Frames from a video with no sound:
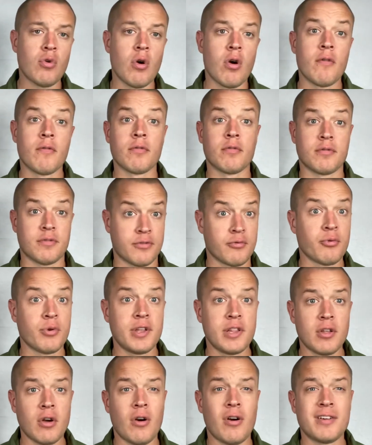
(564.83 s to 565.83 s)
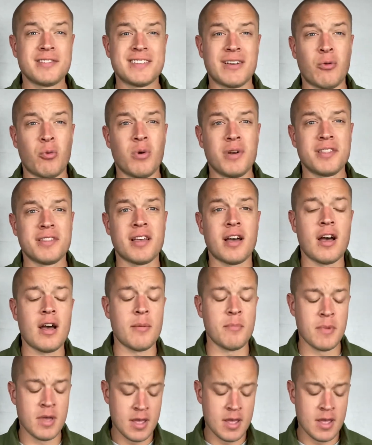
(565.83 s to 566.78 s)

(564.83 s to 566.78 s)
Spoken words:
over 3 dogs at one time,